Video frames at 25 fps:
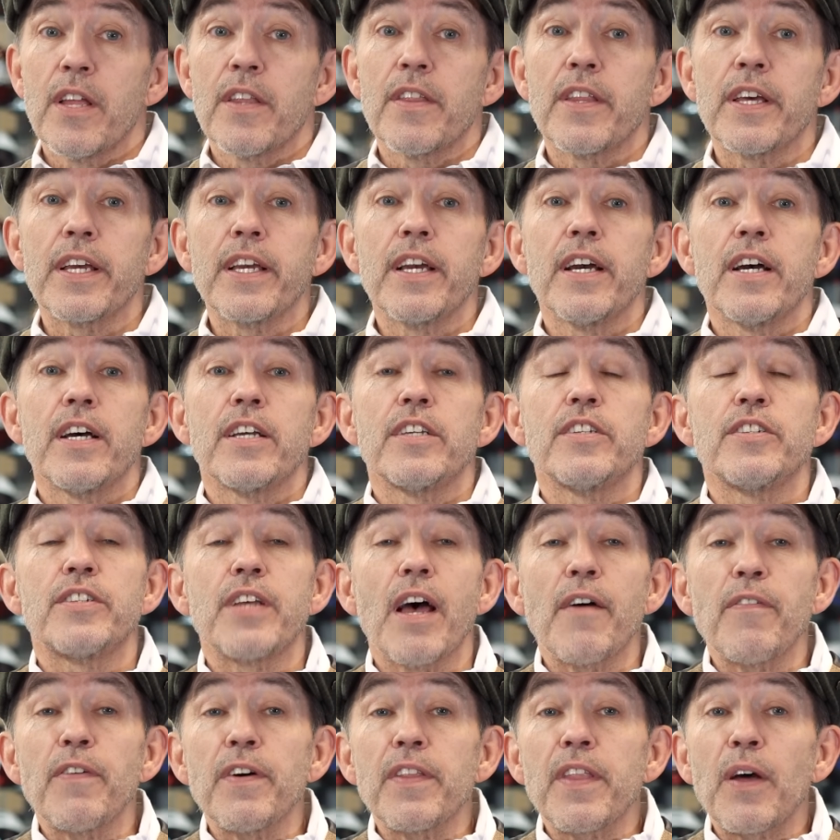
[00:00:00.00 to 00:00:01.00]
The
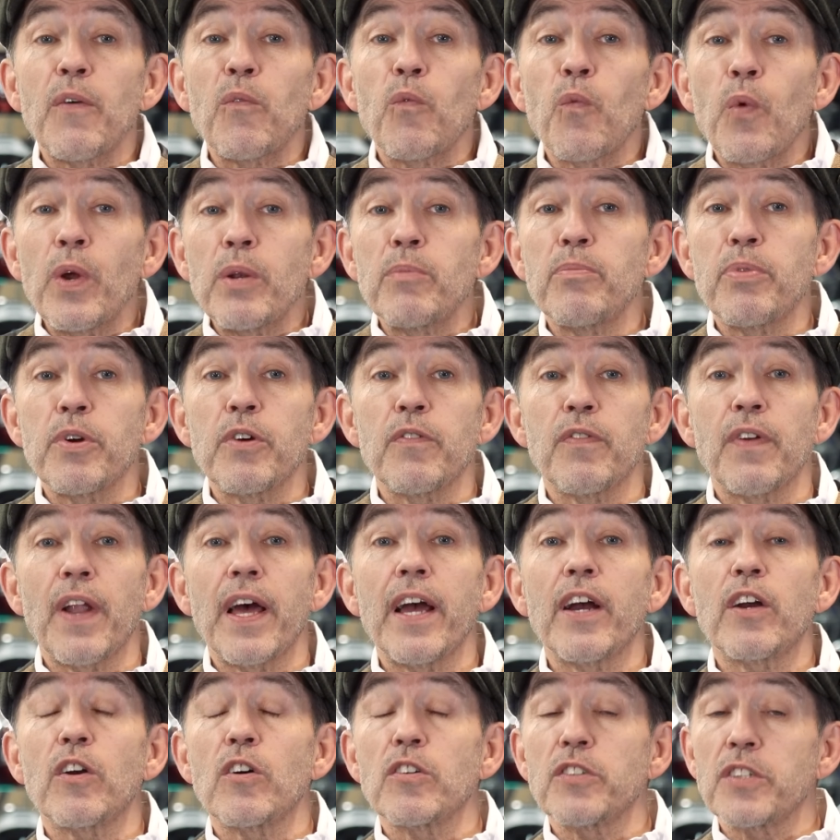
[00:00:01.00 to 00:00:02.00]
Zephyr, the windproof
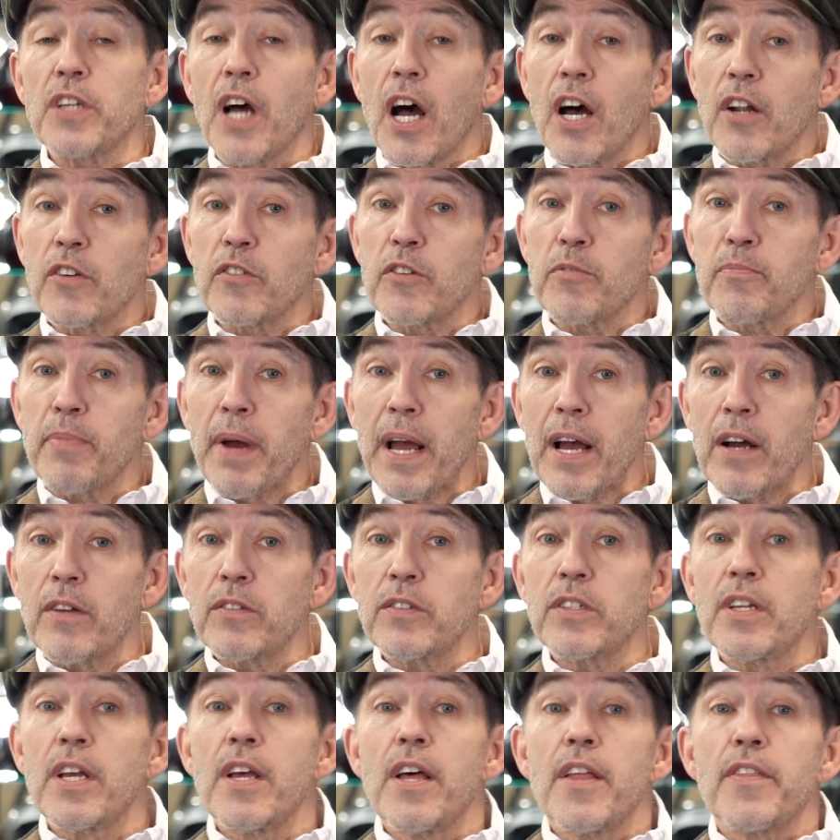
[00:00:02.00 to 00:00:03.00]
layer, costs
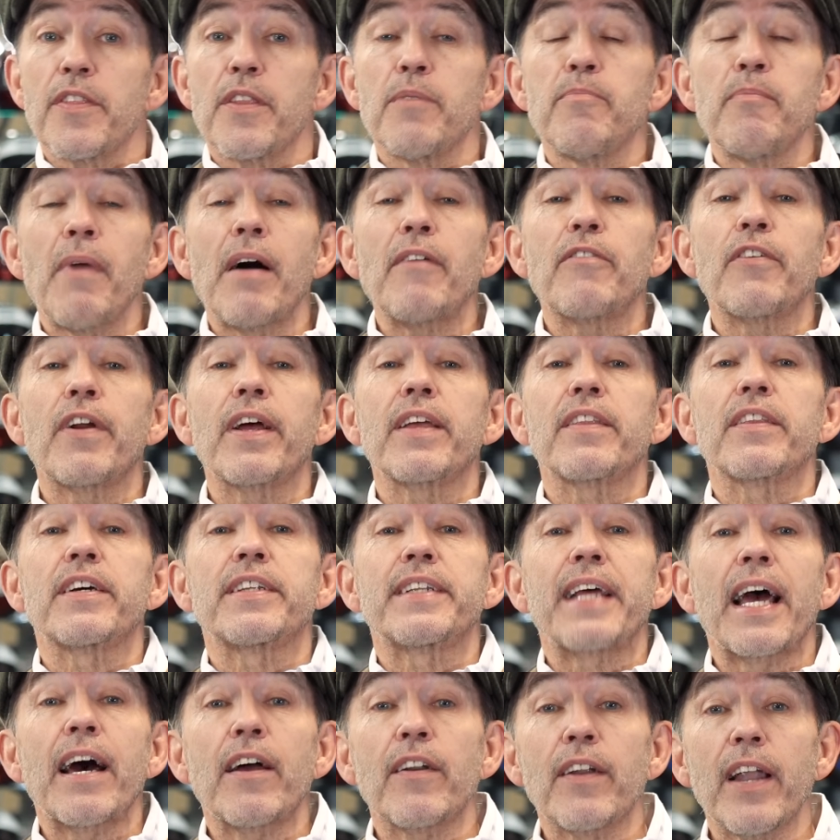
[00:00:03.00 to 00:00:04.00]
£100. The Maverick, the
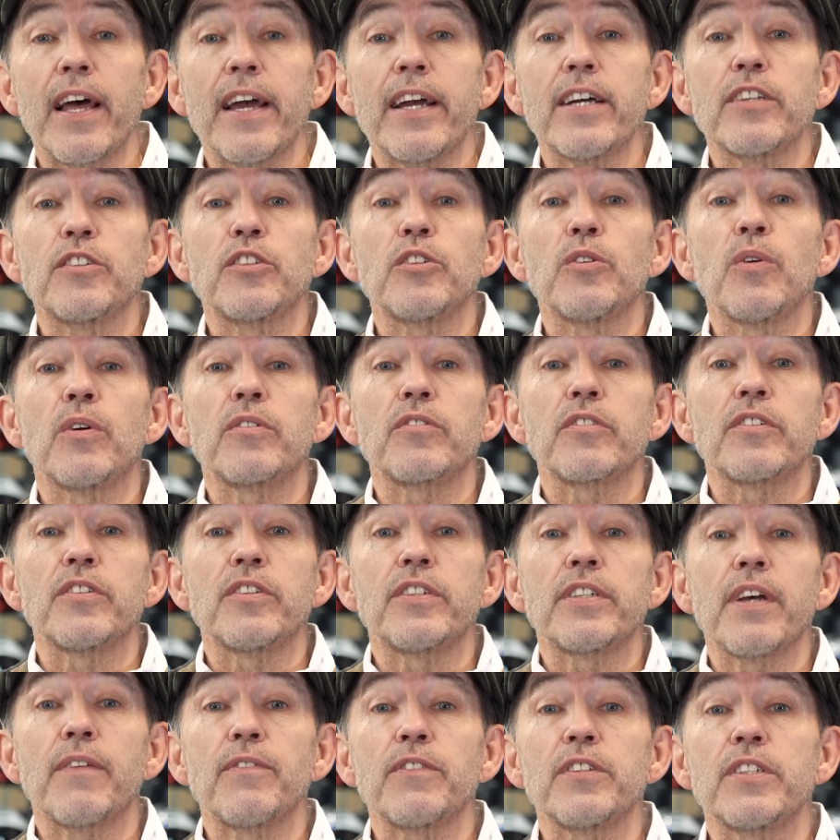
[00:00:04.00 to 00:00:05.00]
down layer,
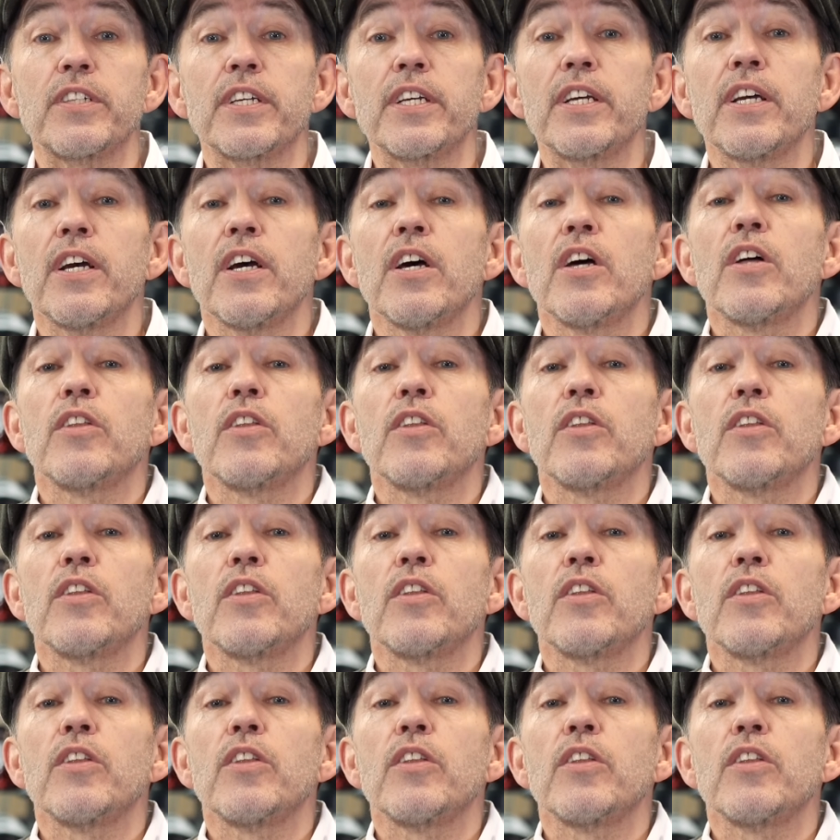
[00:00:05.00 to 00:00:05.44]
£270.